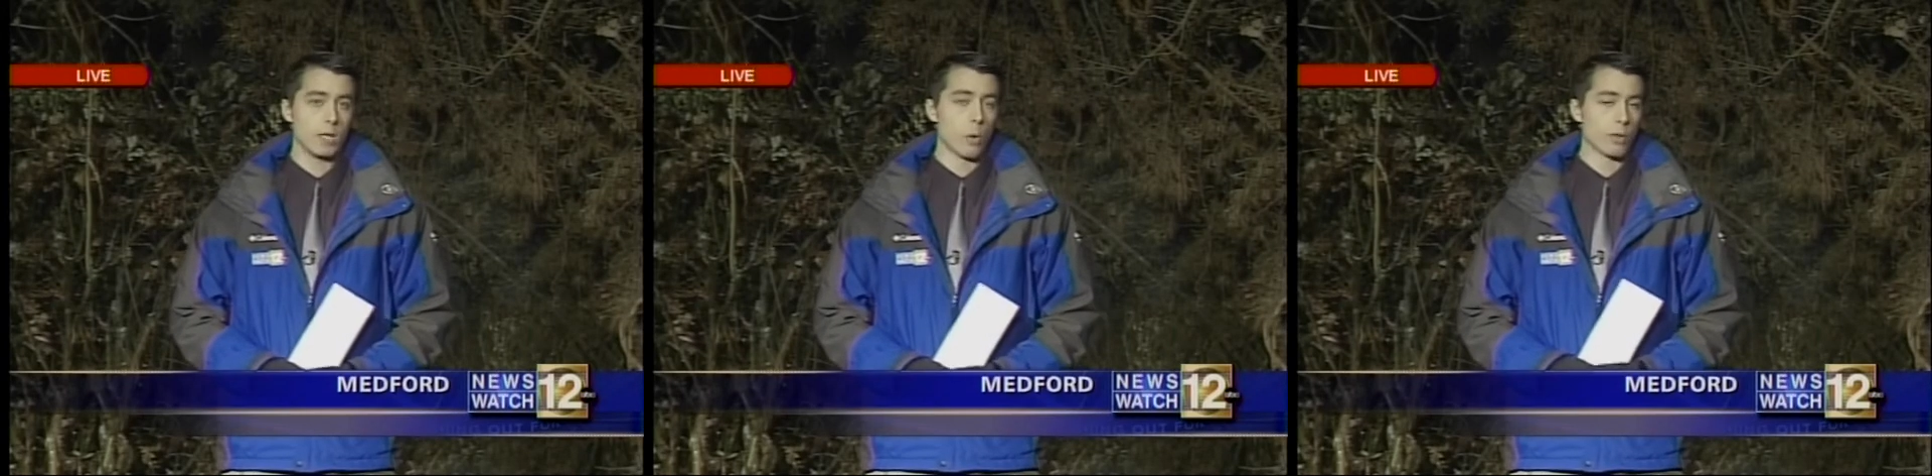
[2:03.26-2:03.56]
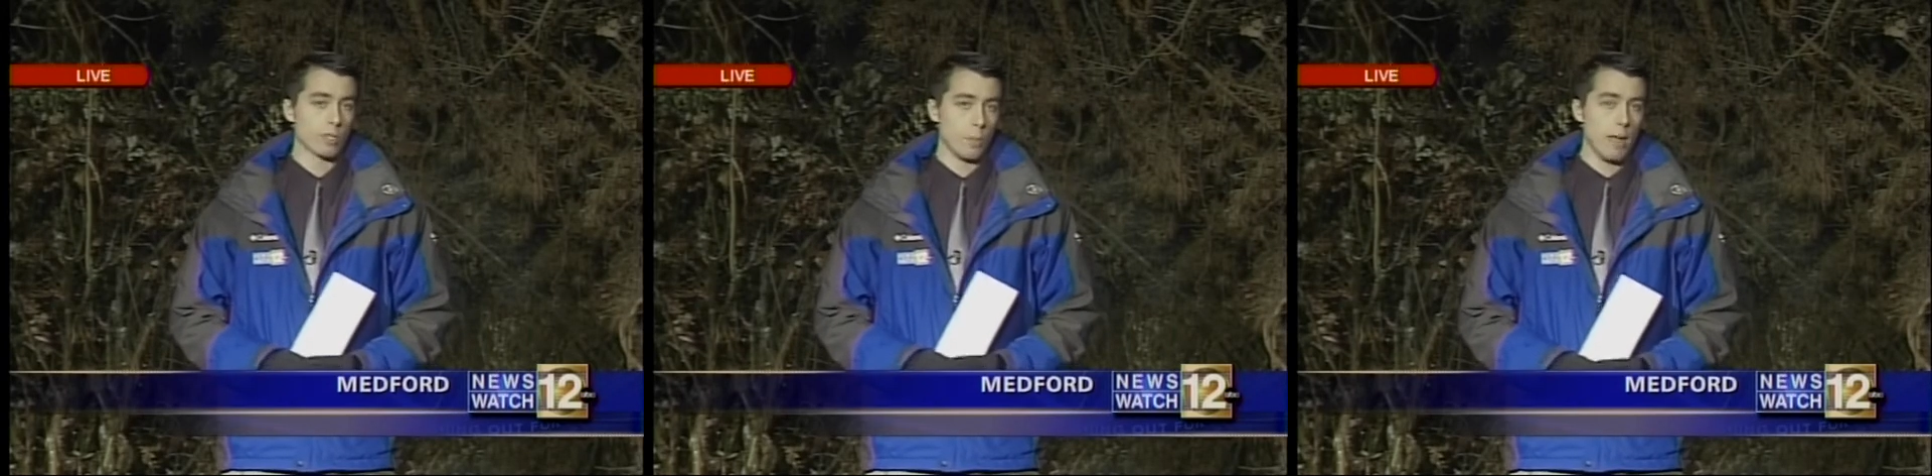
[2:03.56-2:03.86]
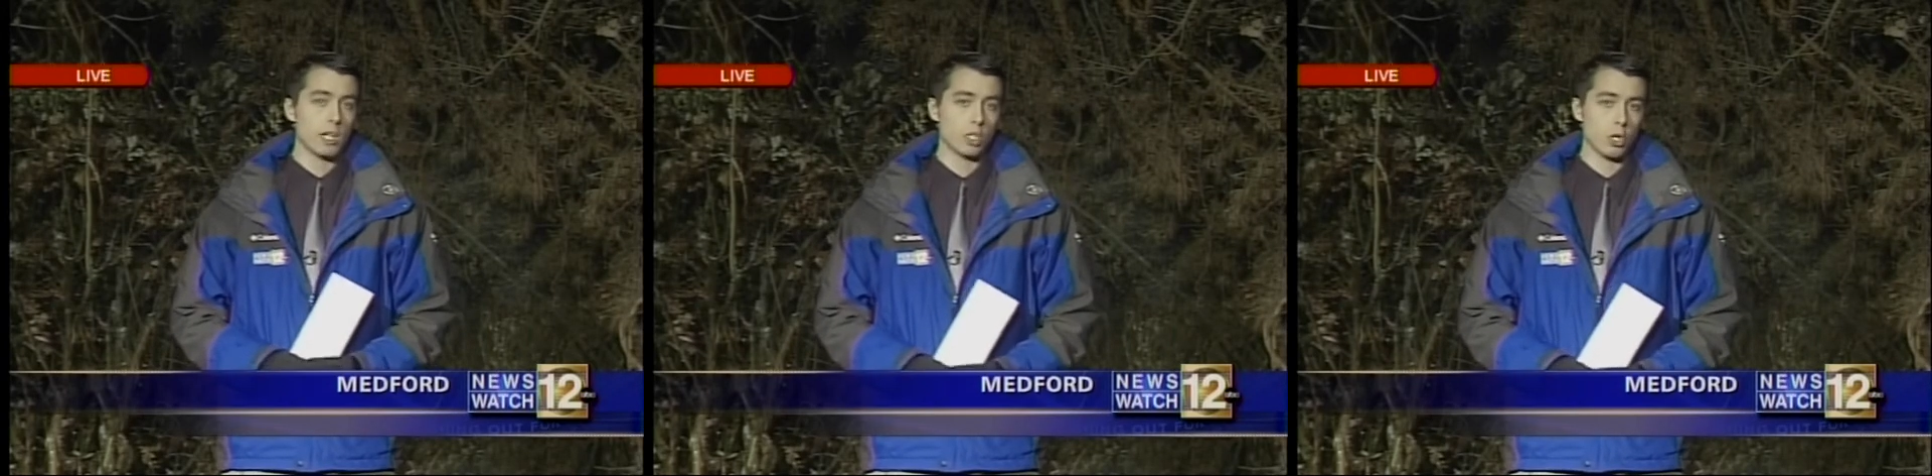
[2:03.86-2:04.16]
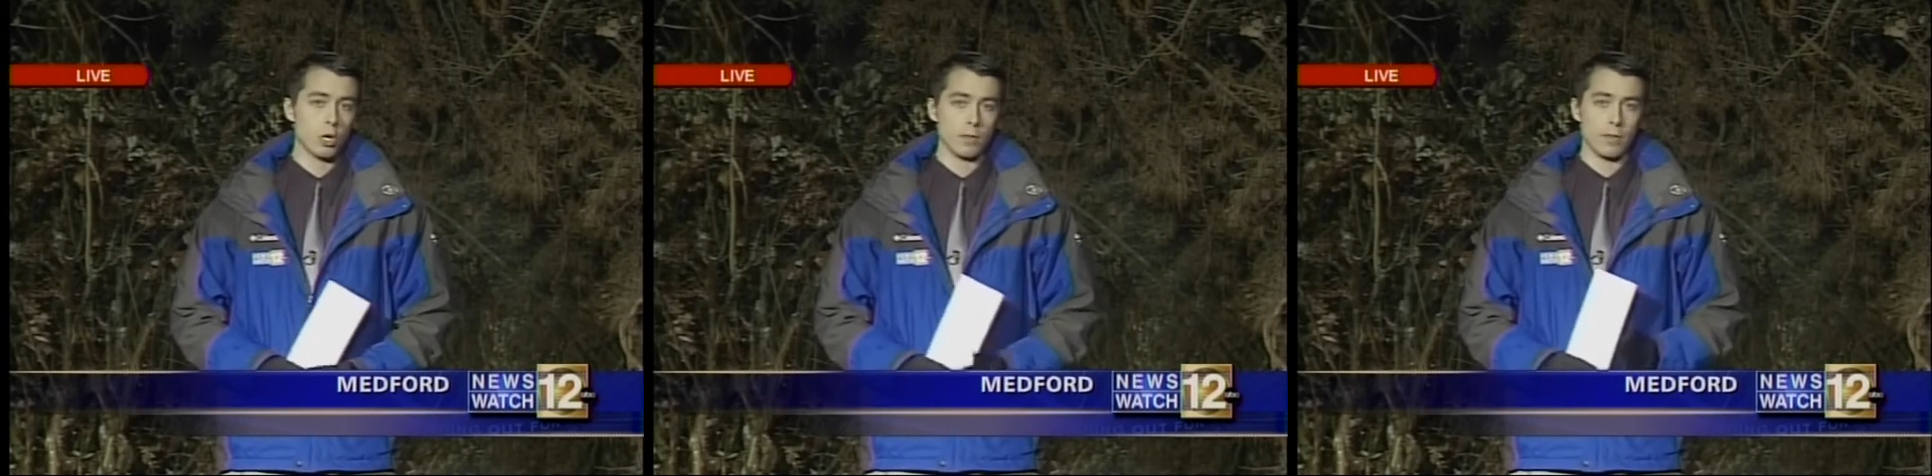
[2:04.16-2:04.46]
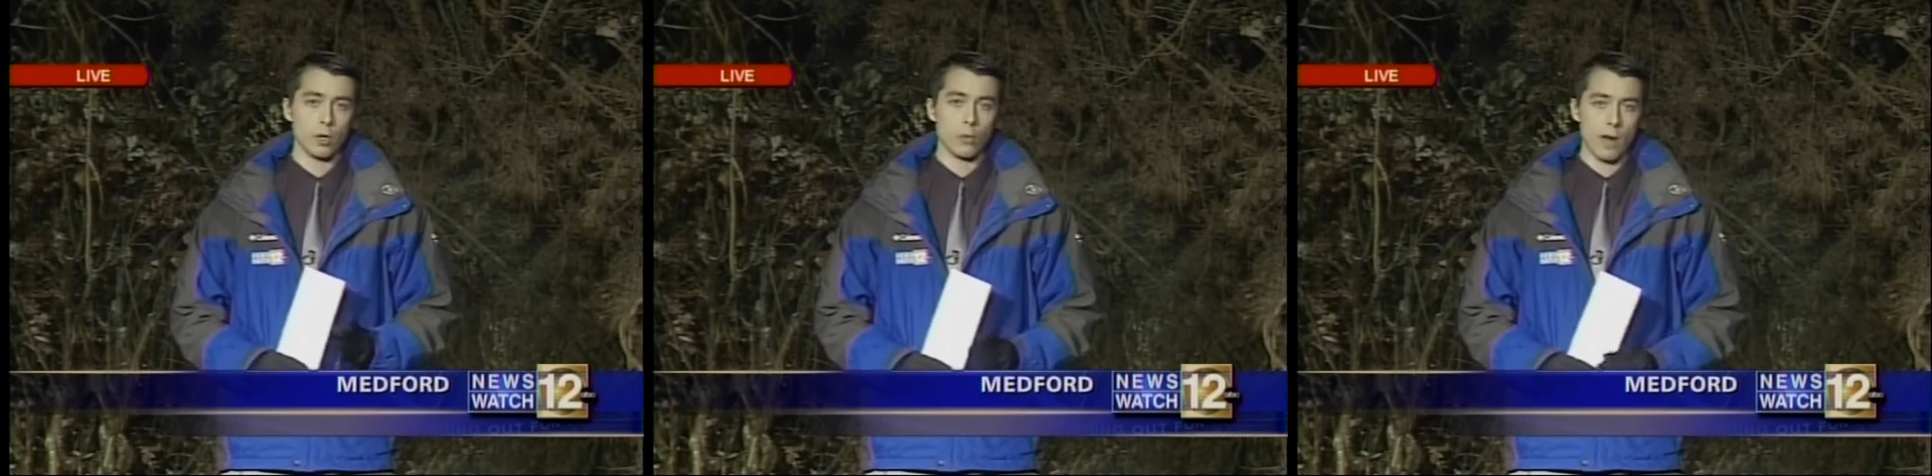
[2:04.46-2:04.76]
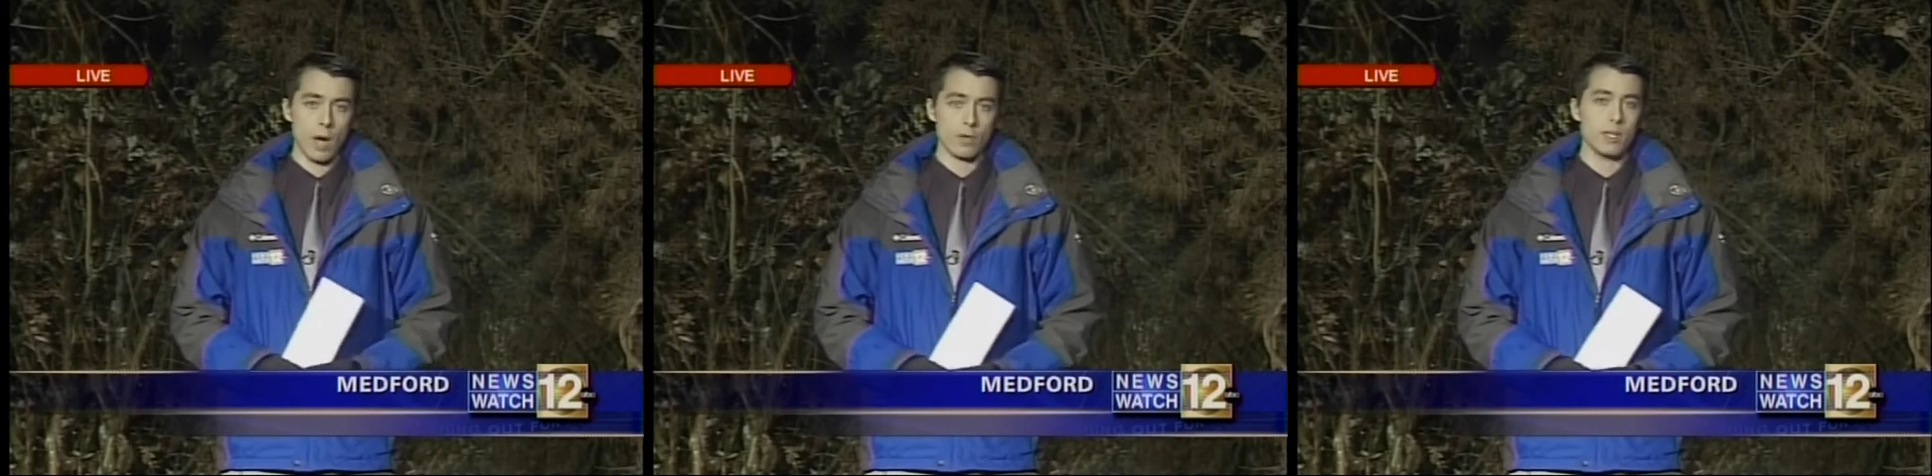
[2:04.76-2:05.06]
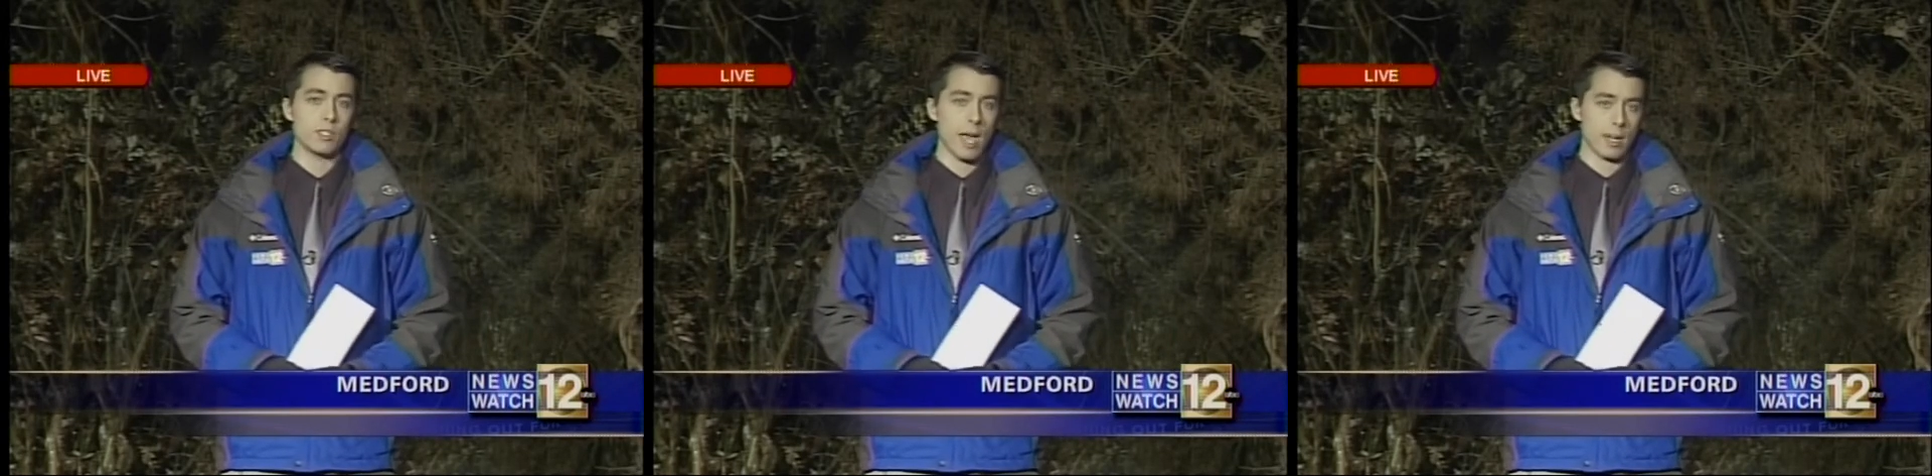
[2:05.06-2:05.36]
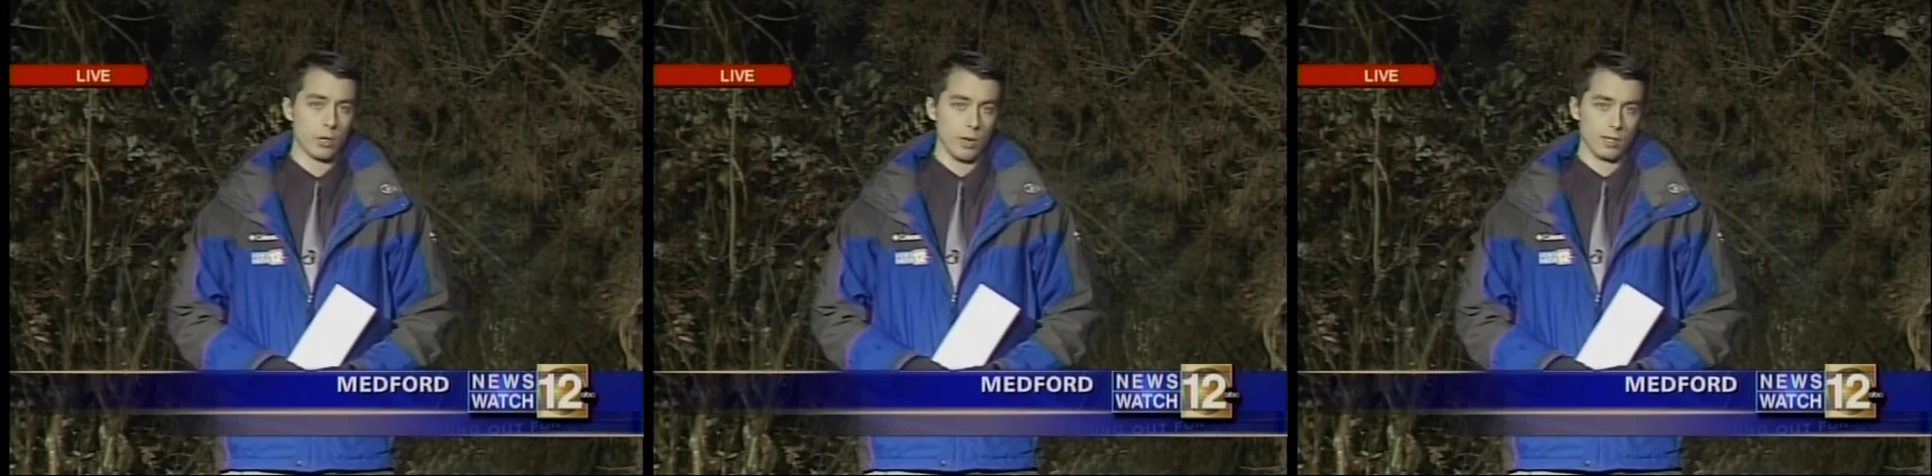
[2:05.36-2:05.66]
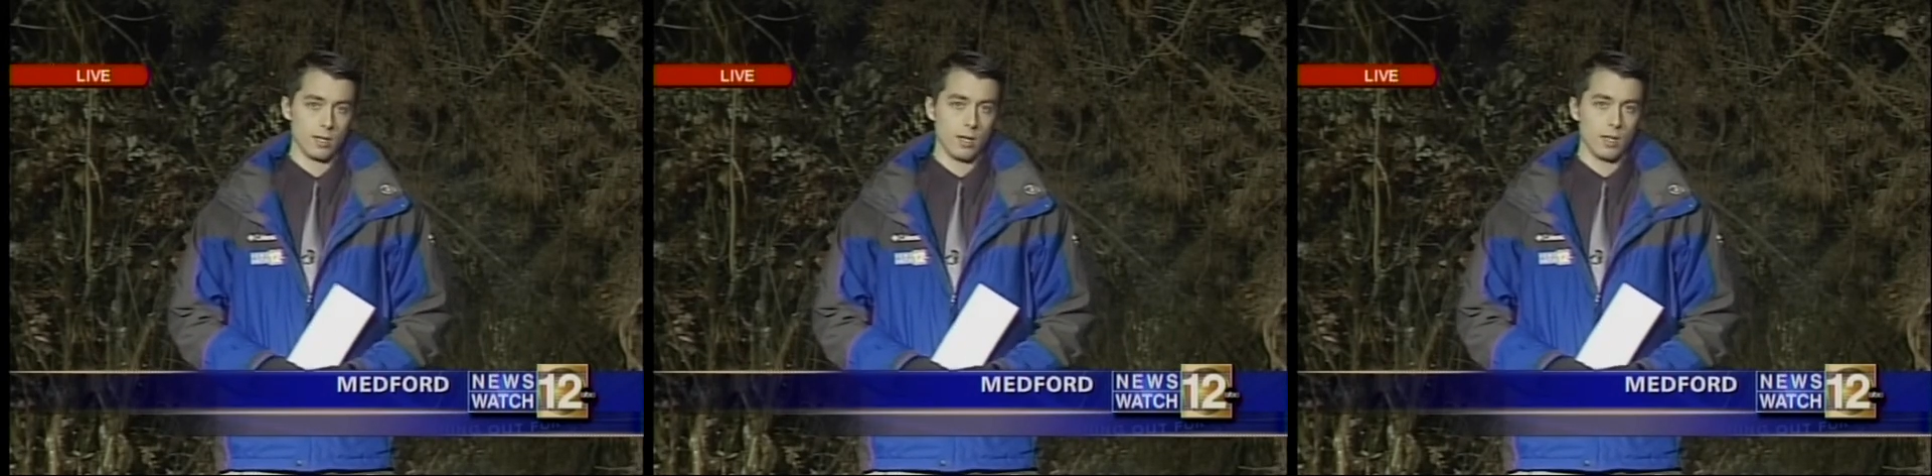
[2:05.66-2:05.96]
in order to make sure that their route is accurate.